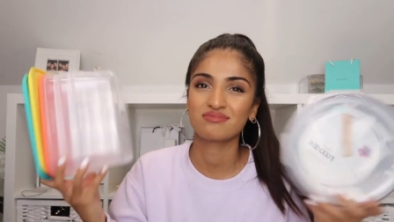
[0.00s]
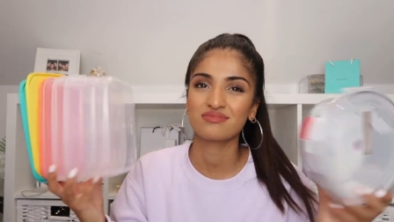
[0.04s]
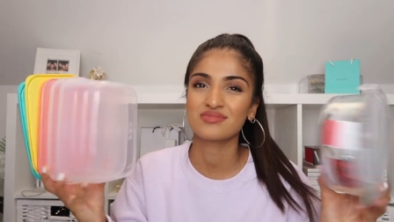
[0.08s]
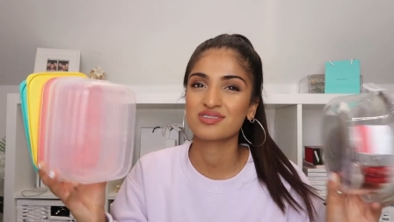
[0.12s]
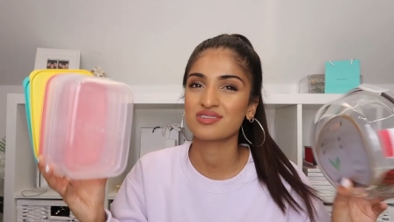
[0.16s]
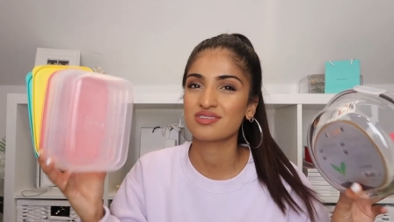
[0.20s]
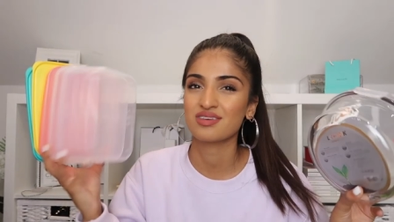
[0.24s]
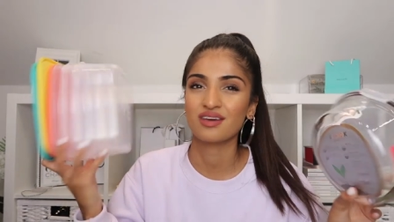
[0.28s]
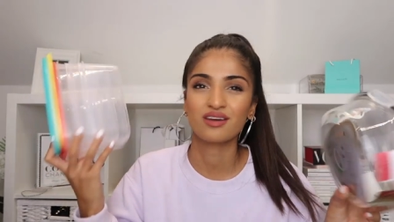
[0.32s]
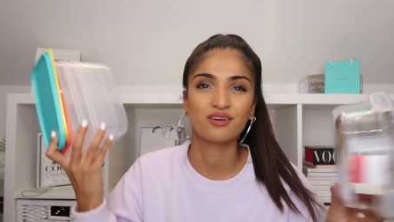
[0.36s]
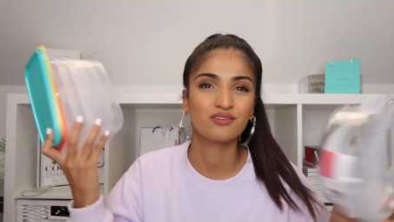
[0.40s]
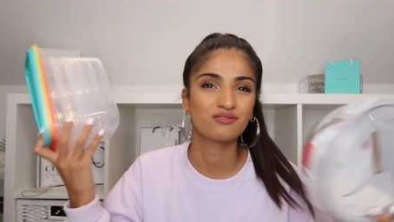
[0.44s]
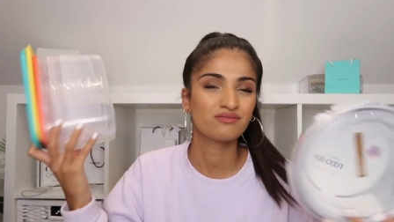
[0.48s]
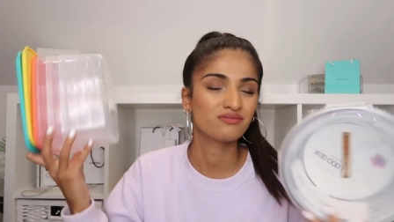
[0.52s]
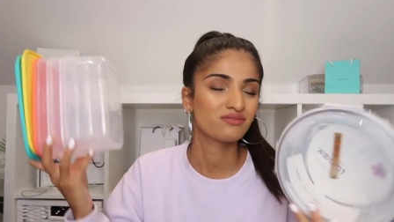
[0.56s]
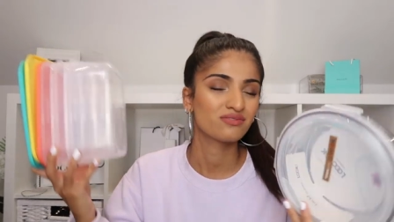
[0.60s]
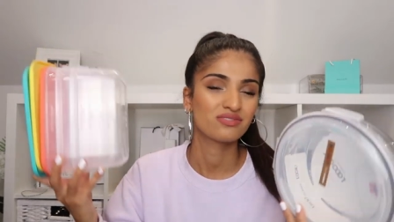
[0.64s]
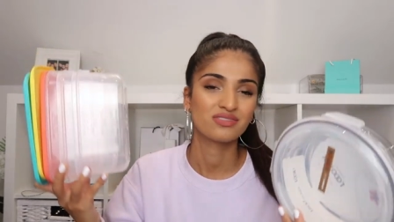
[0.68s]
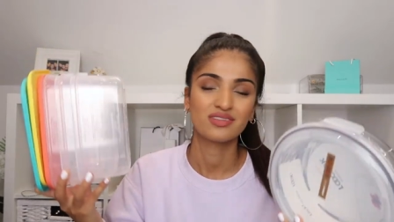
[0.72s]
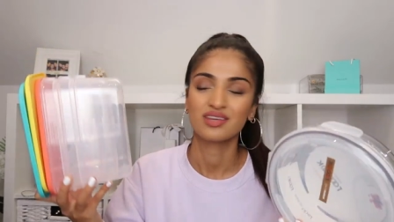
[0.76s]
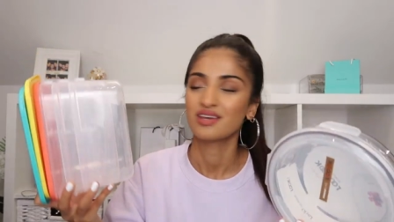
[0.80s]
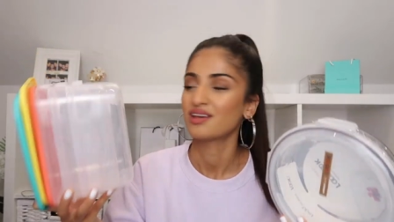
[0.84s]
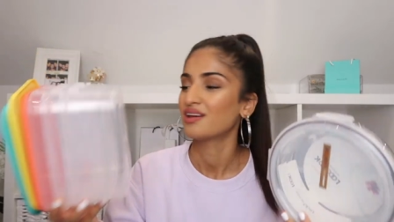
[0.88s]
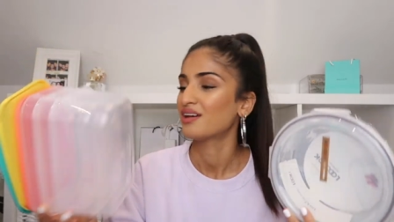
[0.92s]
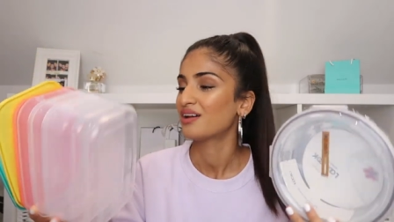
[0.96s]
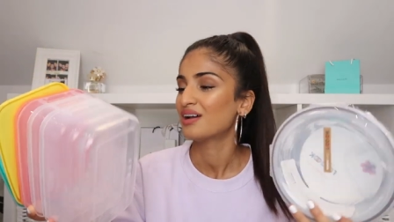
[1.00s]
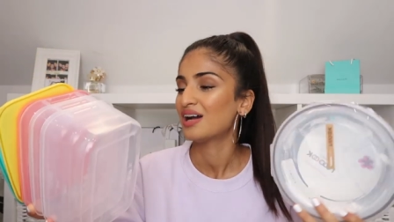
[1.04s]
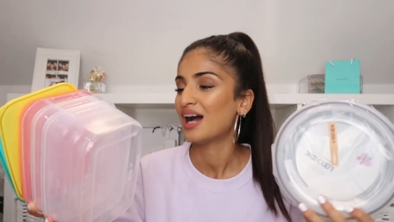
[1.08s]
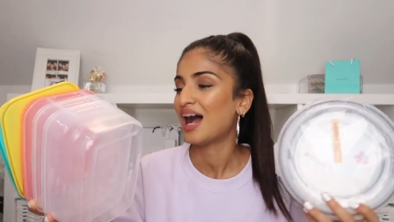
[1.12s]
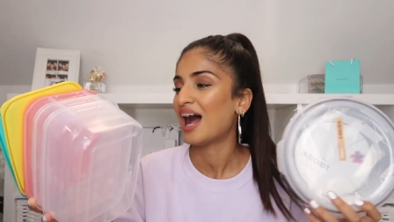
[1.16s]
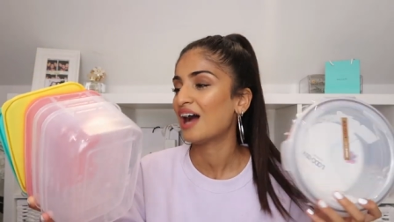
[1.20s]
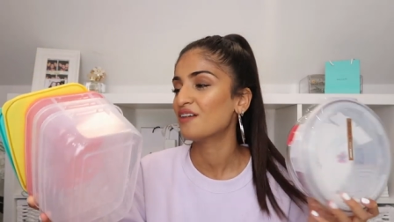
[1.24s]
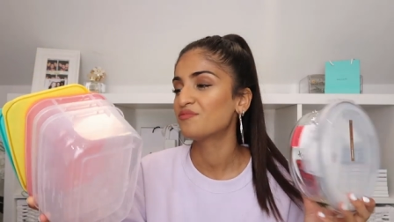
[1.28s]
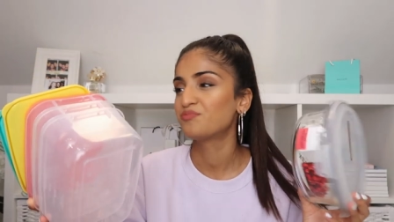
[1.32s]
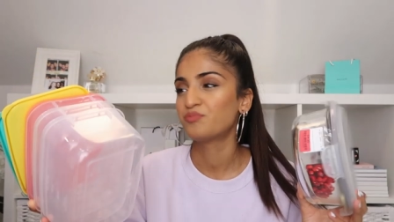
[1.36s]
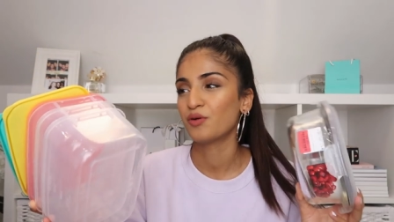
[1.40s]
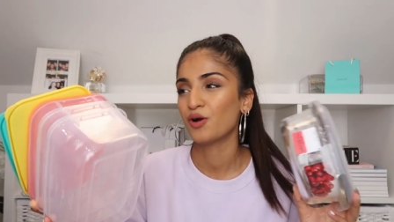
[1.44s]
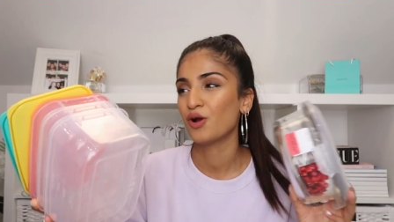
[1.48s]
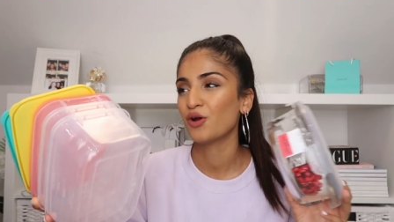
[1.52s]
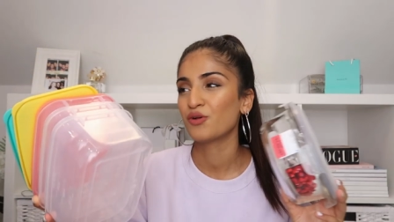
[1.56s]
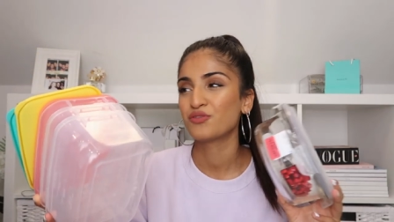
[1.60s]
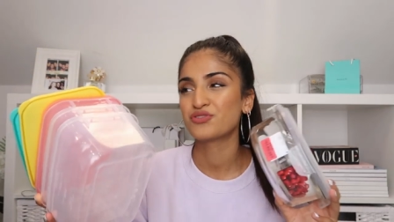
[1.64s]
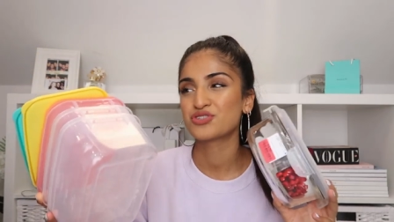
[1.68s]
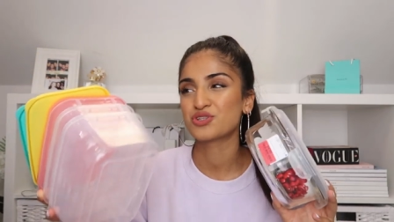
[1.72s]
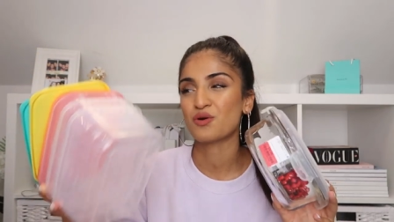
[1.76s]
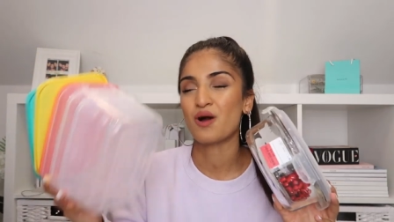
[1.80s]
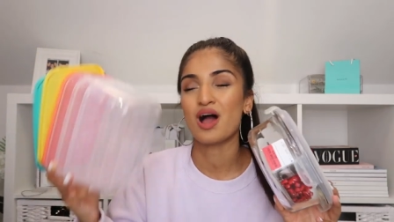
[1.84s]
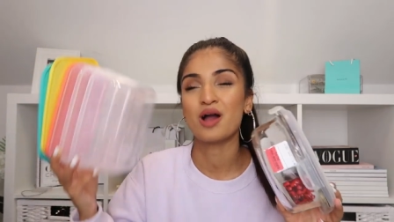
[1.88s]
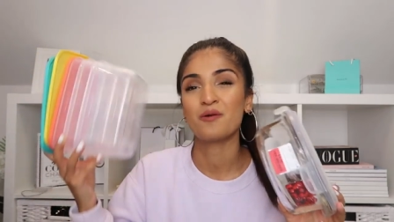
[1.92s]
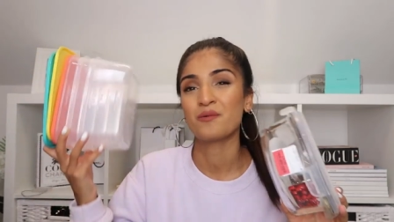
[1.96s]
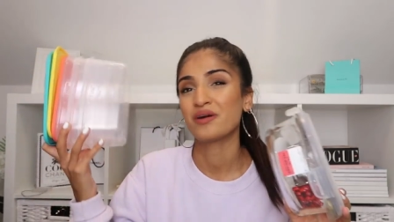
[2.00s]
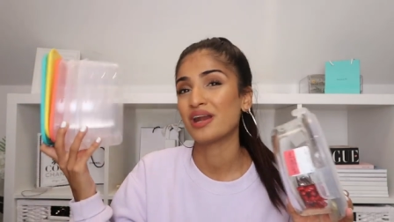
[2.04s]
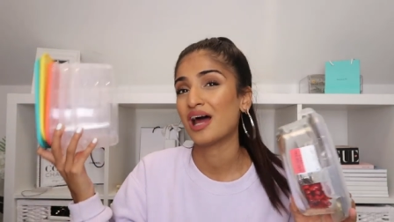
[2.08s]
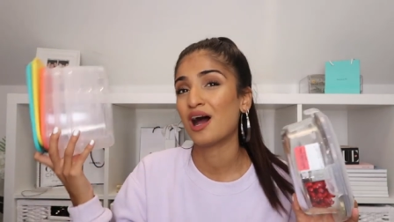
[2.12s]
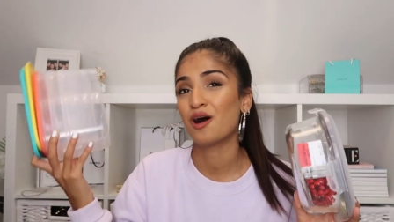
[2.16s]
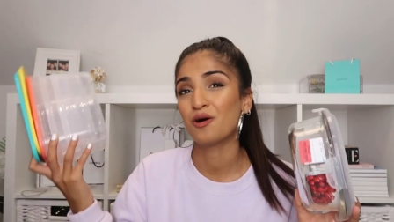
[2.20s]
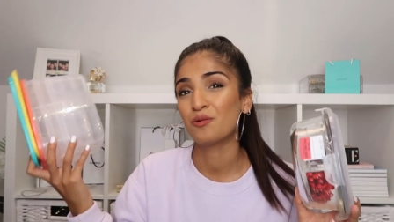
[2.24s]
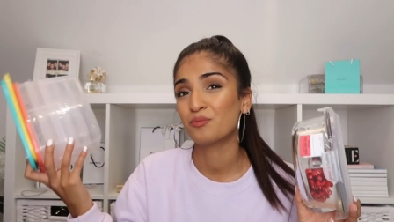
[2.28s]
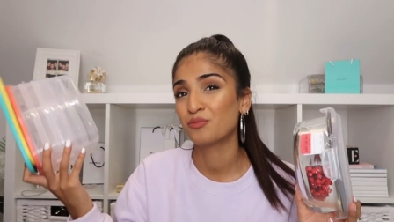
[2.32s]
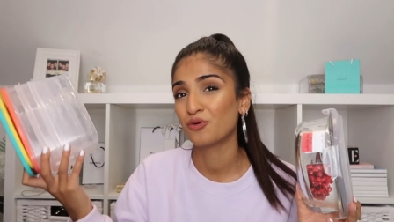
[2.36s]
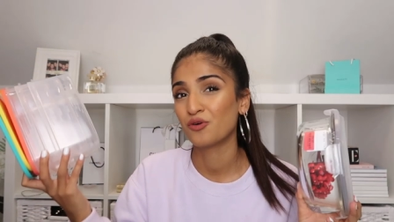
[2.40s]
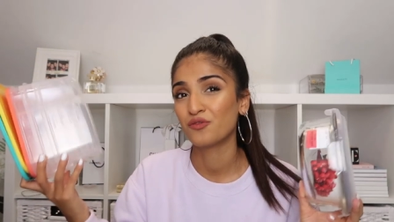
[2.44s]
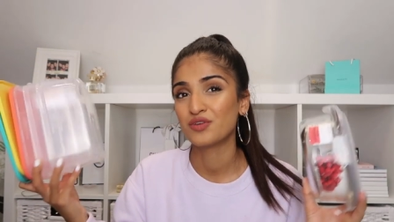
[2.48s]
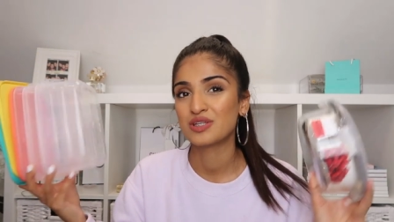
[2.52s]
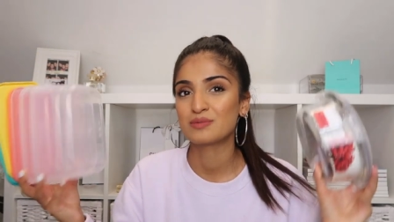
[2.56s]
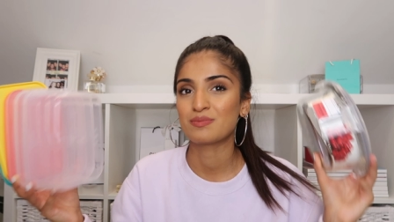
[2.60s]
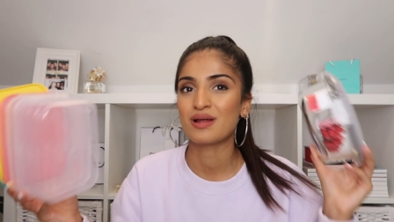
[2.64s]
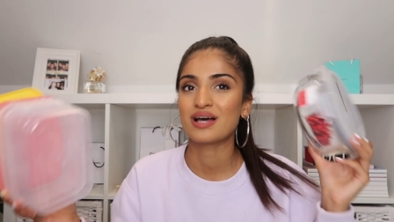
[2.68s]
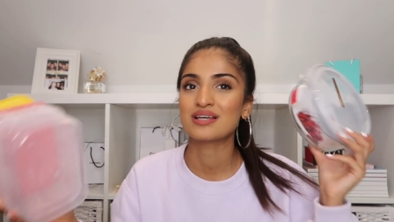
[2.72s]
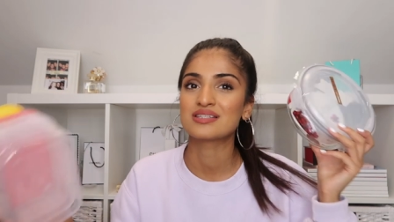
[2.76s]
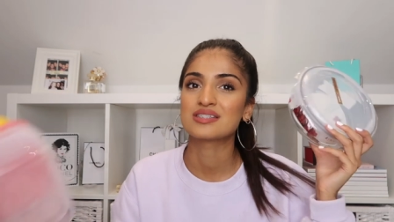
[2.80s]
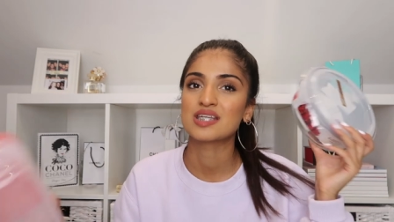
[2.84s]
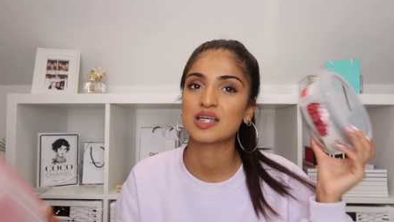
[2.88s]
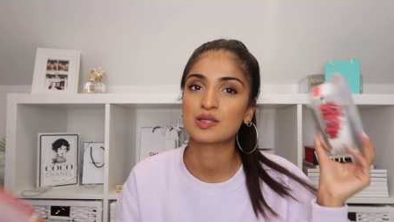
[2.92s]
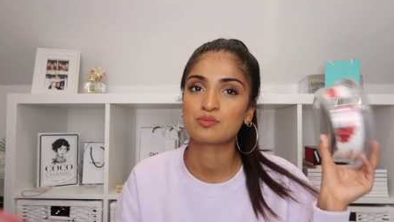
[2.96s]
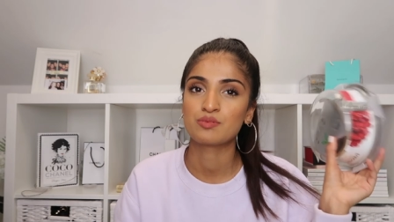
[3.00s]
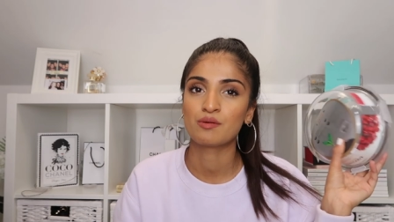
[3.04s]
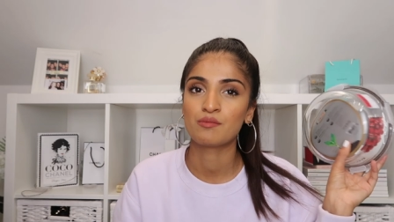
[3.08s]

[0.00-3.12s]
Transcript: so I have both, so I went out and bought these plastics,